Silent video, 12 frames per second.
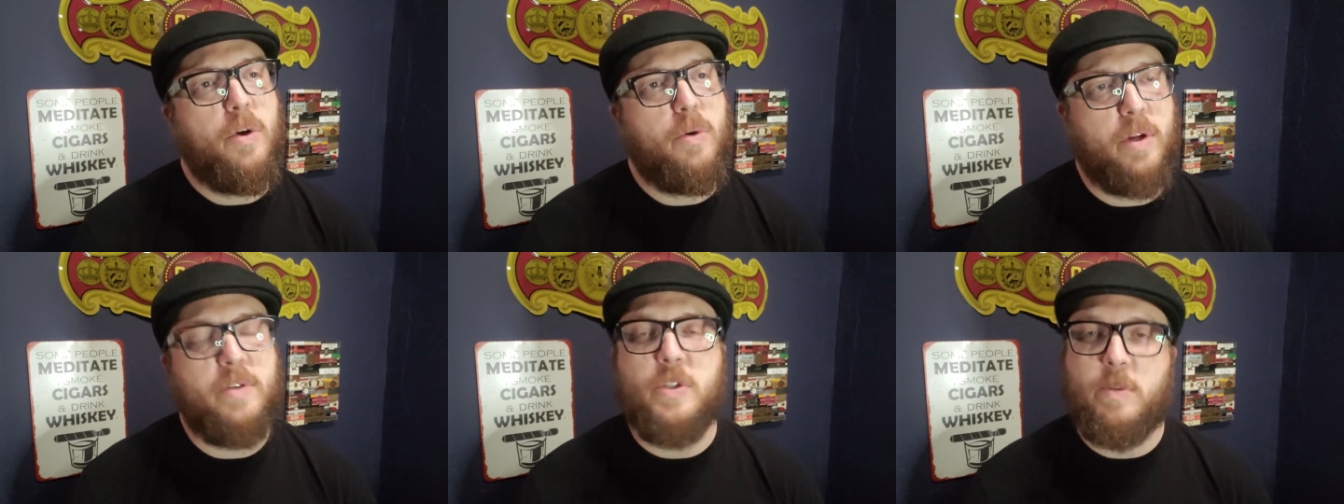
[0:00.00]

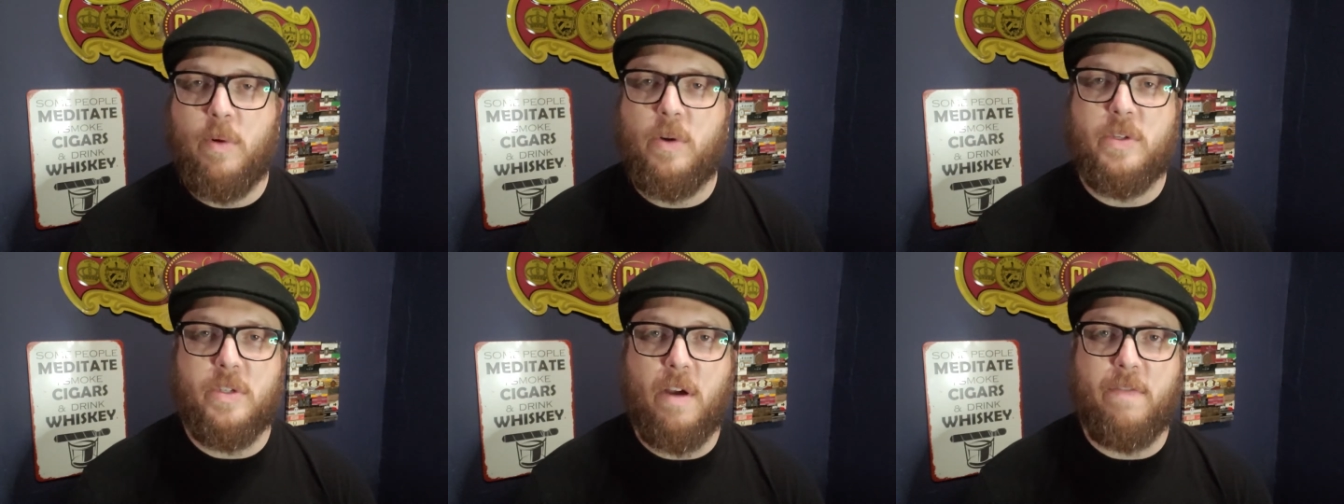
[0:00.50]
who doesn't
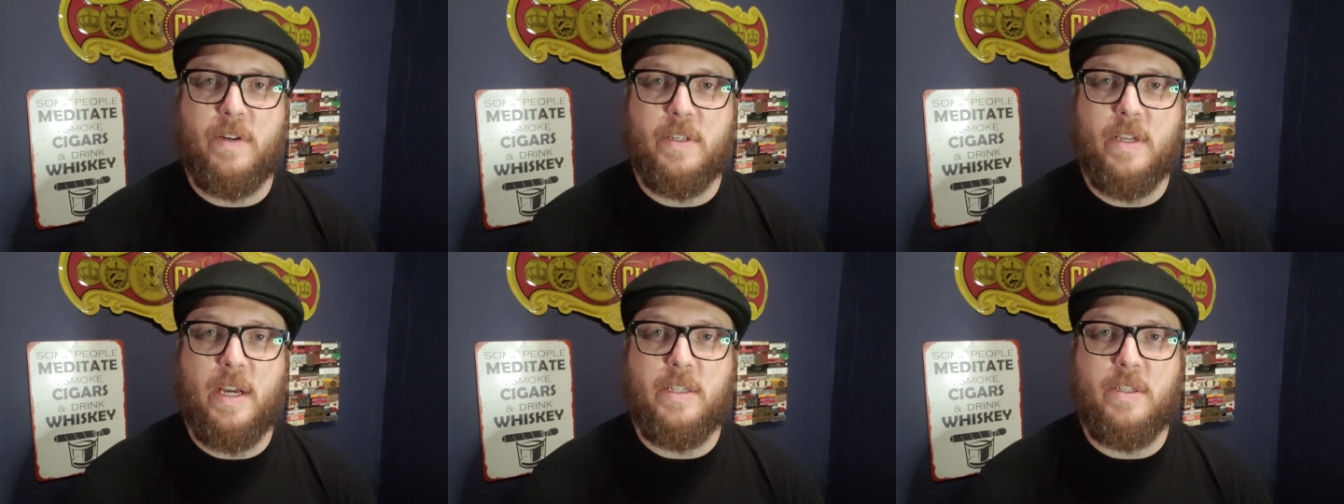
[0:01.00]
smoke as often
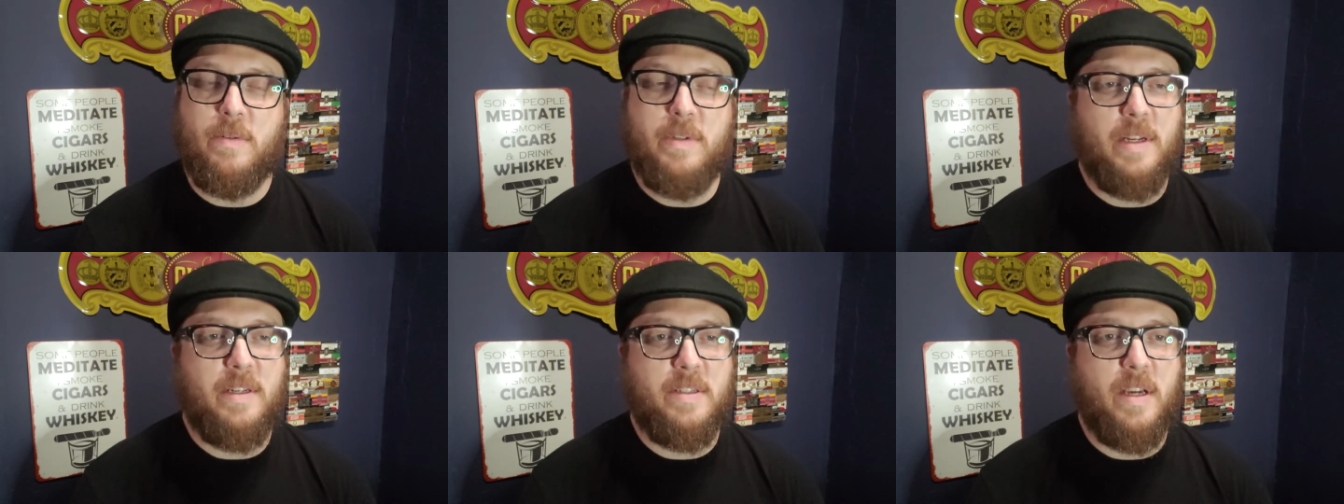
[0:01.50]
as I do,
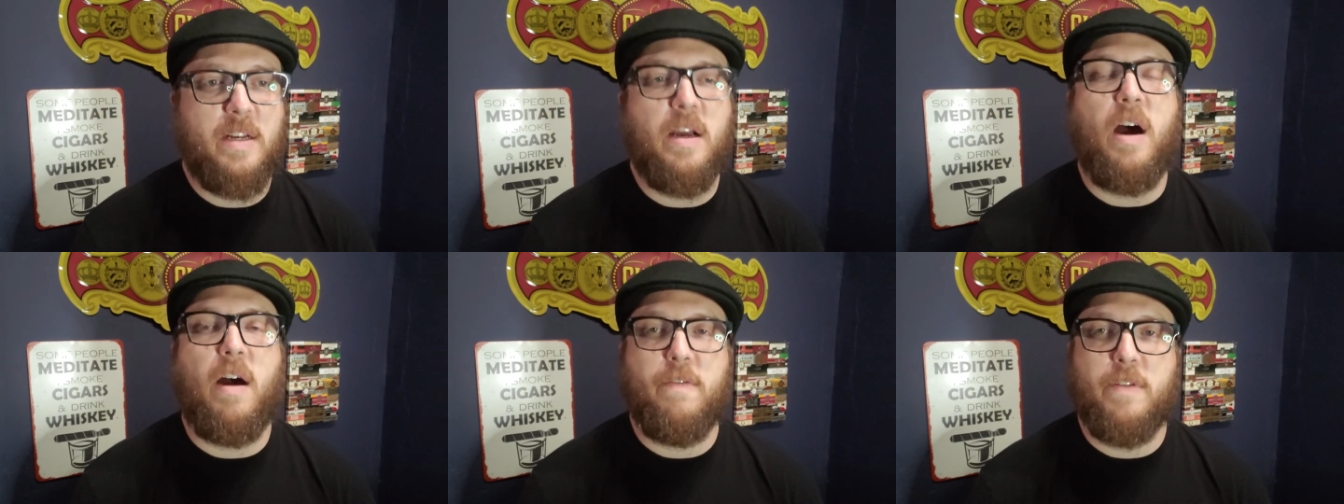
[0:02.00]
and I decide
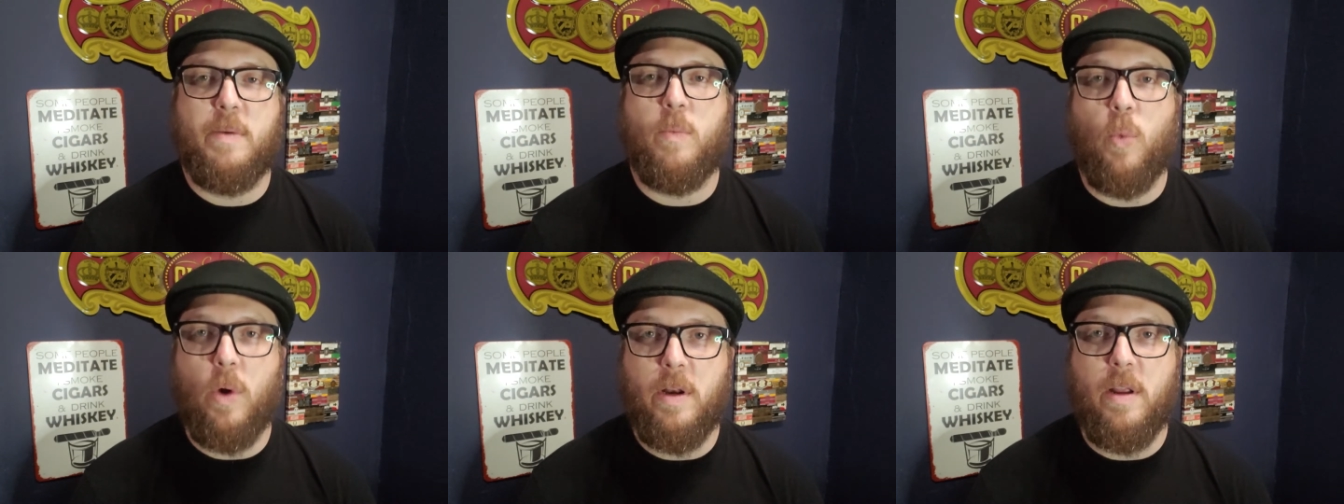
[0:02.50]
to offer
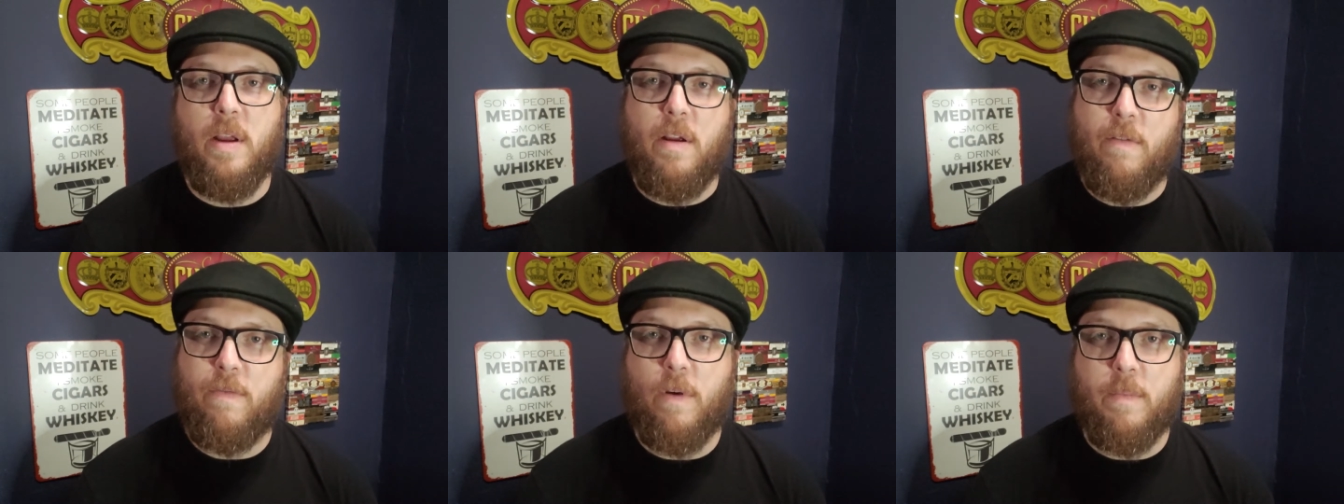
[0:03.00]
them one
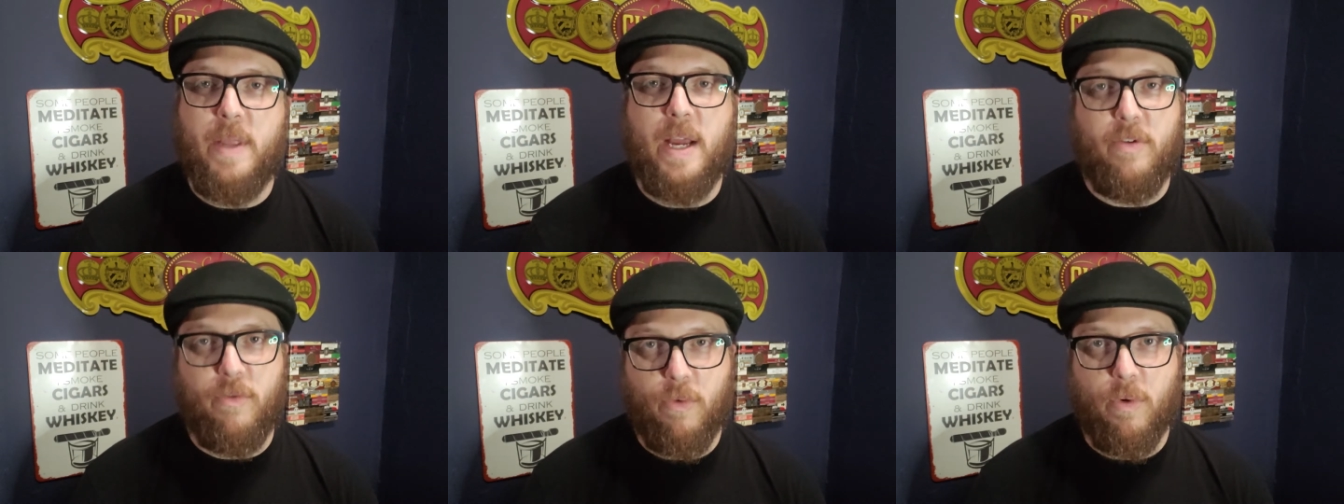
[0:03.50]
from
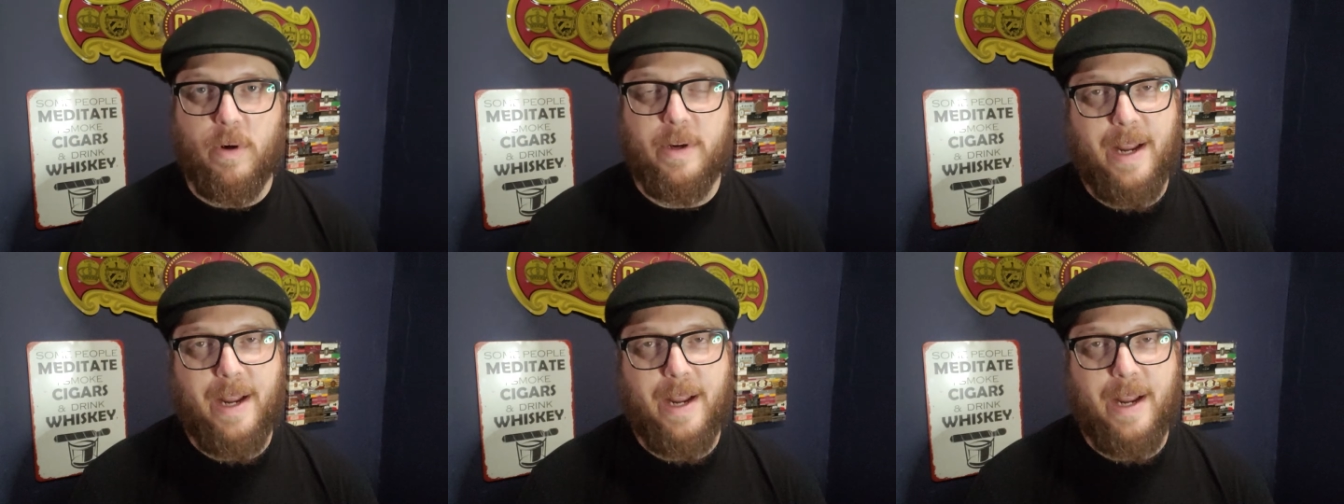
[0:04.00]
that drawer.